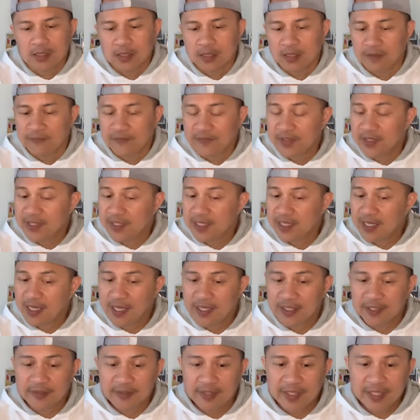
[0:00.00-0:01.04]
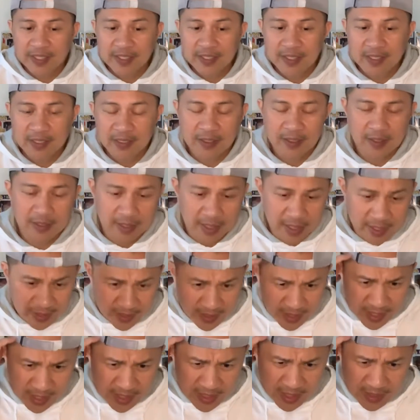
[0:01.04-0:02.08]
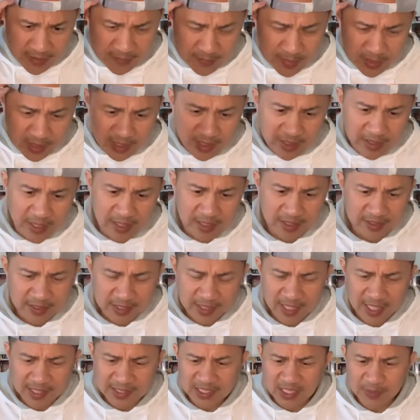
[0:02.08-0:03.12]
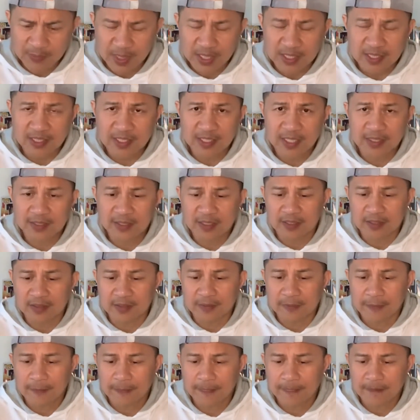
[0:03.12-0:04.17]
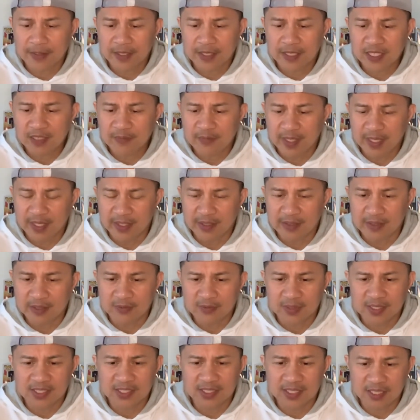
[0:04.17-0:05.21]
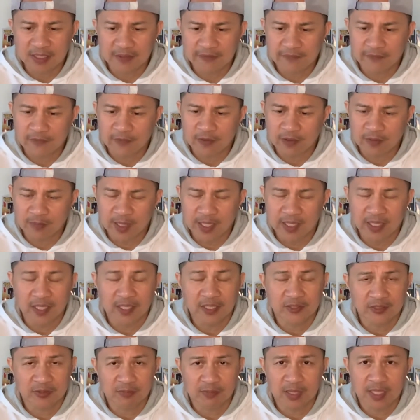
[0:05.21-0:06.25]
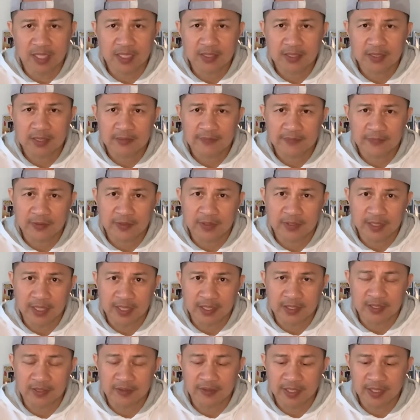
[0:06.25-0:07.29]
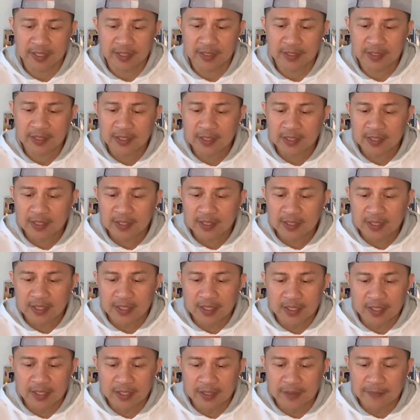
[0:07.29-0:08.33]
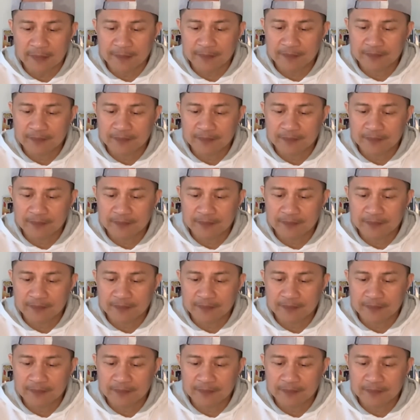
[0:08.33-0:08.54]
If you can get a high grade, I believe last time I checked on eBay, it was selling for about 100 bucks for a nice grade. And